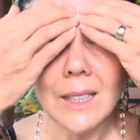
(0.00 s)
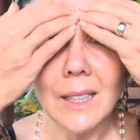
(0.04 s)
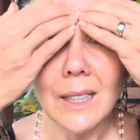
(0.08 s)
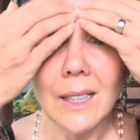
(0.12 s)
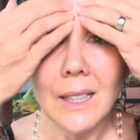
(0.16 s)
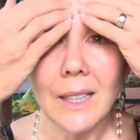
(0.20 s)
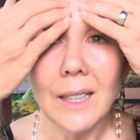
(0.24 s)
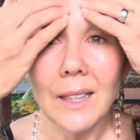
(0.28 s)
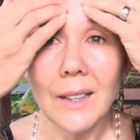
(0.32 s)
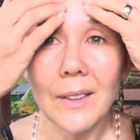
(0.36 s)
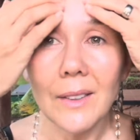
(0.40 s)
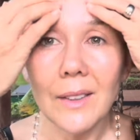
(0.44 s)

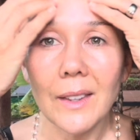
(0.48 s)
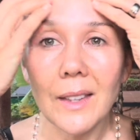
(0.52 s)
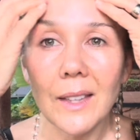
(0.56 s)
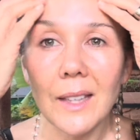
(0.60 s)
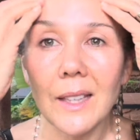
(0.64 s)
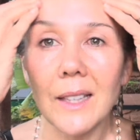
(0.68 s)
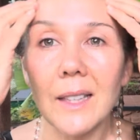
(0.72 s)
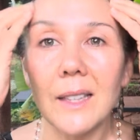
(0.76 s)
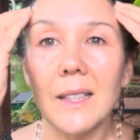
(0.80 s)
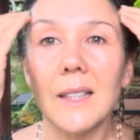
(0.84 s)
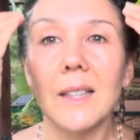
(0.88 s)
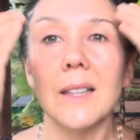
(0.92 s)
And
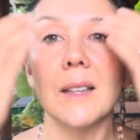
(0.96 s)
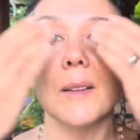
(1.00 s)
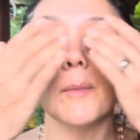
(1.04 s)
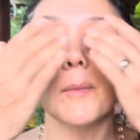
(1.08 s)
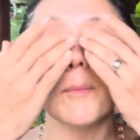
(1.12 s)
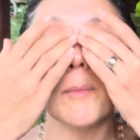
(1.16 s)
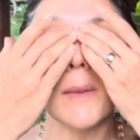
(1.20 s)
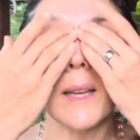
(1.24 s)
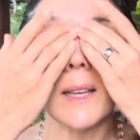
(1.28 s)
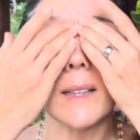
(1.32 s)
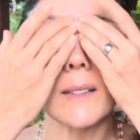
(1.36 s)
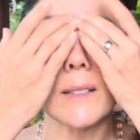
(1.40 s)
then
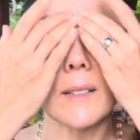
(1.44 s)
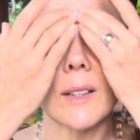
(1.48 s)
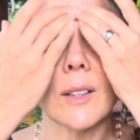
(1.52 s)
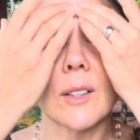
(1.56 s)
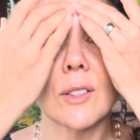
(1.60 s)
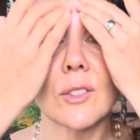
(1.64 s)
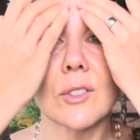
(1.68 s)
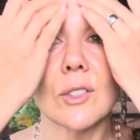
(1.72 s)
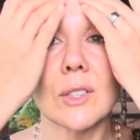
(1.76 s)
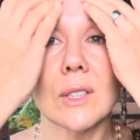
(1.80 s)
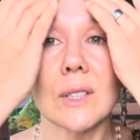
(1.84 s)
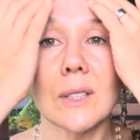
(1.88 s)

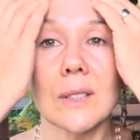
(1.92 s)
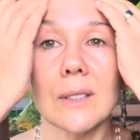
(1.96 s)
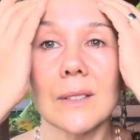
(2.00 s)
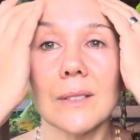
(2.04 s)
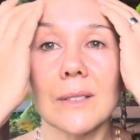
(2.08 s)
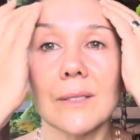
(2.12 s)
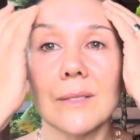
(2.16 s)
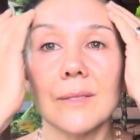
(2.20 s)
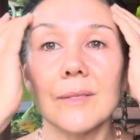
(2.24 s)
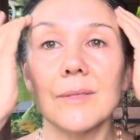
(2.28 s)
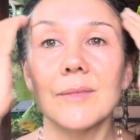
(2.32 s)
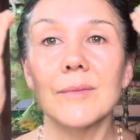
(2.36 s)
massaging
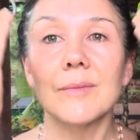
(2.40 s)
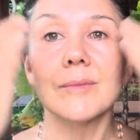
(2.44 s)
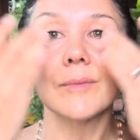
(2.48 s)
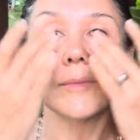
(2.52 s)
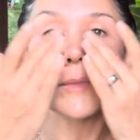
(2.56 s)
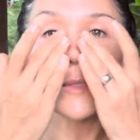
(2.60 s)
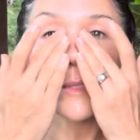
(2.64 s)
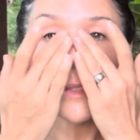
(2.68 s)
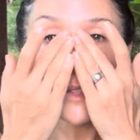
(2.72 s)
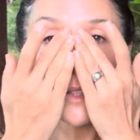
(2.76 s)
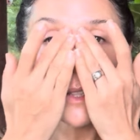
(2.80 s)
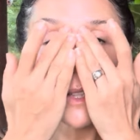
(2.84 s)

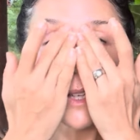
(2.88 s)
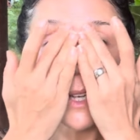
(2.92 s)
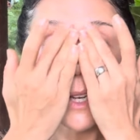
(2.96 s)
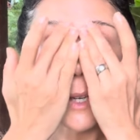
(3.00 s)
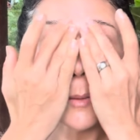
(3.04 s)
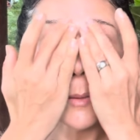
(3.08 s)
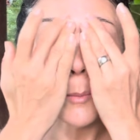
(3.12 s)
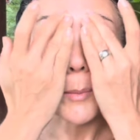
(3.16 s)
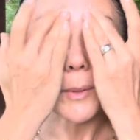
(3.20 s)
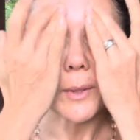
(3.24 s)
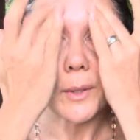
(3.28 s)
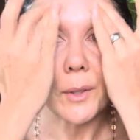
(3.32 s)

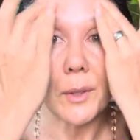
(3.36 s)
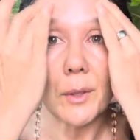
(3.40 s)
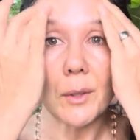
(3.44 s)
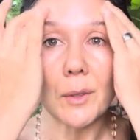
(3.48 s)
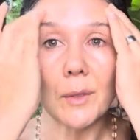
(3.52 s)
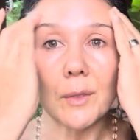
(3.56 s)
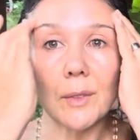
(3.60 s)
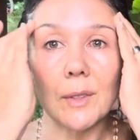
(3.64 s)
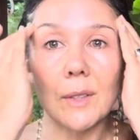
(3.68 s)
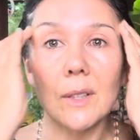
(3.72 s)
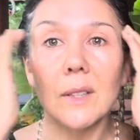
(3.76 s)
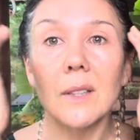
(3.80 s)
up and
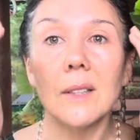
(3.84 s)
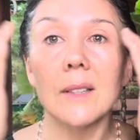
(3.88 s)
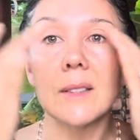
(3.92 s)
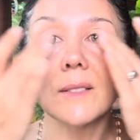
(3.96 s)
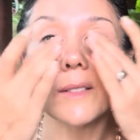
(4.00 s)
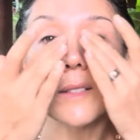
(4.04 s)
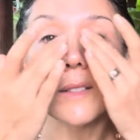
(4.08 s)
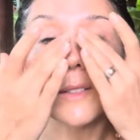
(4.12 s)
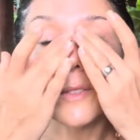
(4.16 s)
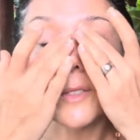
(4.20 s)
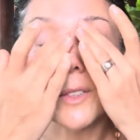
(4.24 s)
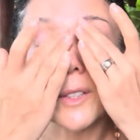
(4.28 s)
over
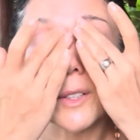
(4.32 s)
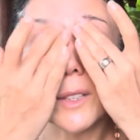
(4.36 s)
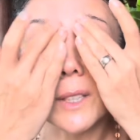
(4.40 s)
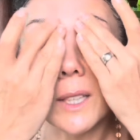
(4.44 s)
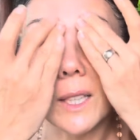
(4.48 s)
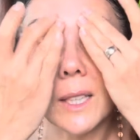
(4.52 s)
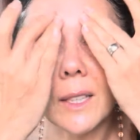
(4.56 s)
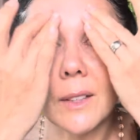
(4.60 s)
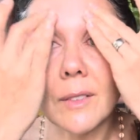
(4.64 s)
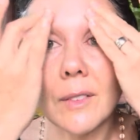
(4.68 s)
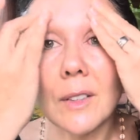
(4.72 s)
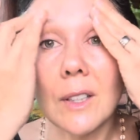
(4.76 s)
as if you're
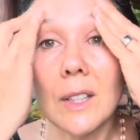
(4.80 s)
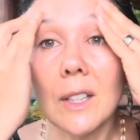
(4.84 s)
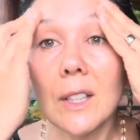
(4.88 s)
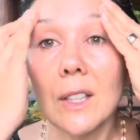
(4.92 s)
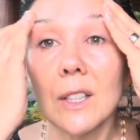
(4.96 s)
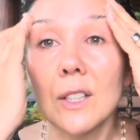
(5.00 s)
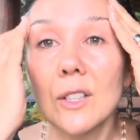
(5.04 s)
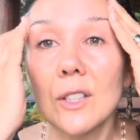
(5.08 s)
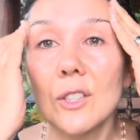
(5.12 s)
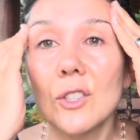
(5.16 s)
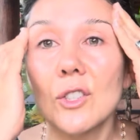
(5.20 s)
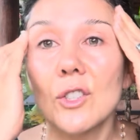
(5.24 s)
kind of
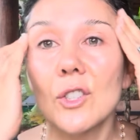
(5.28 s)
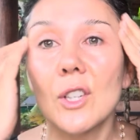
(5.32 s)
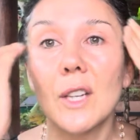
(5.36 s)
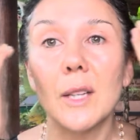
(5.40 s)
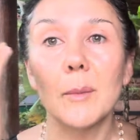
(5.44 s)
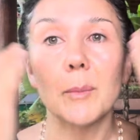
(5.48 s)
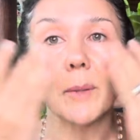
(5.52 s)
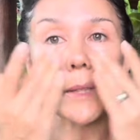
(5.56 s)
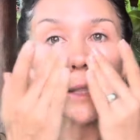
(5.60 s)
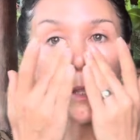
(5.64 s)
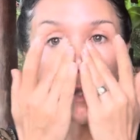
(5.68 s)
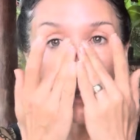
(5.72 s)

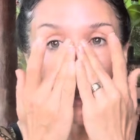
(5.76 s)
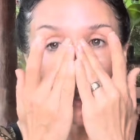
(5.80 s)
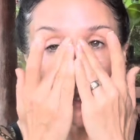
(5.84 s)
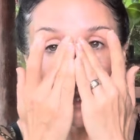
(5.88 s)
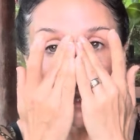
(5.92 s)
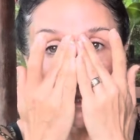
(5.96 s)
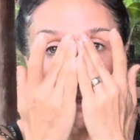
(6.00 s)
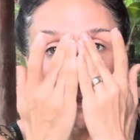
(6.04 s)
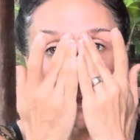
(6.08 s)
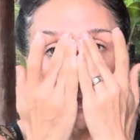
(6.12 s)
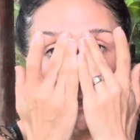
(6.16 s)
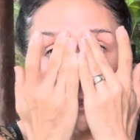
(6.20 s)
shaping the
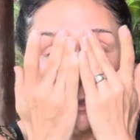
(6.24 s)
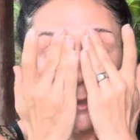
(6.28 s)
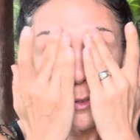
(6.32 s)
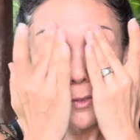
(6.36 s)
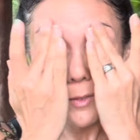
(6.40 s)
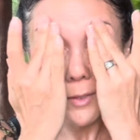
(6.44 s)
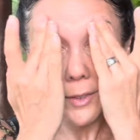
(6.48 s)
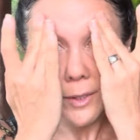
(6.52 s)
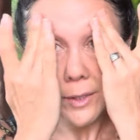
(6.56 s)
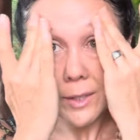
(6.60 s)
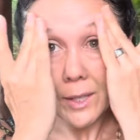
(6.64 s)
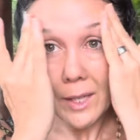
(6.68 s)
line of
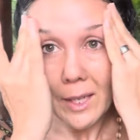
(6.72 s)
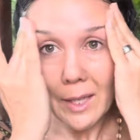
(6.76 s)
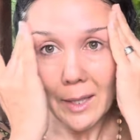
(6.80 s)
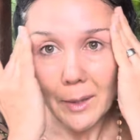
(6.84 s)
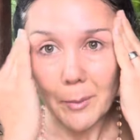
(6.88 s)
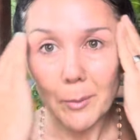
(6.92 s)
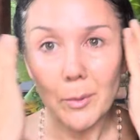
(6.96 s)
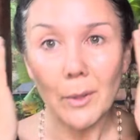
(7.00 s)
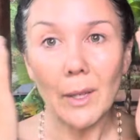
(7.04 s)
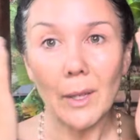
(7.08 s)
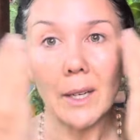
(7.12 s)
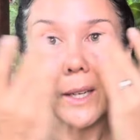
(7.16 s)
your
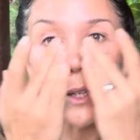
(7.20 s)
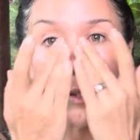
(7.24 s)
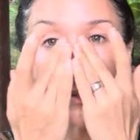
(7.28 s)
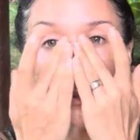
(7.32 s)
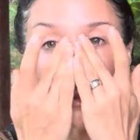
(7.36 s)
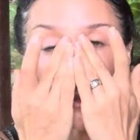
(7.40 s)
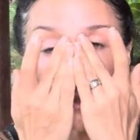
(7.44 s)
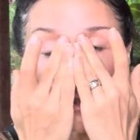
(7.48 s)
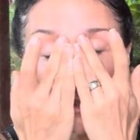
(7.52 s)
eyebrow.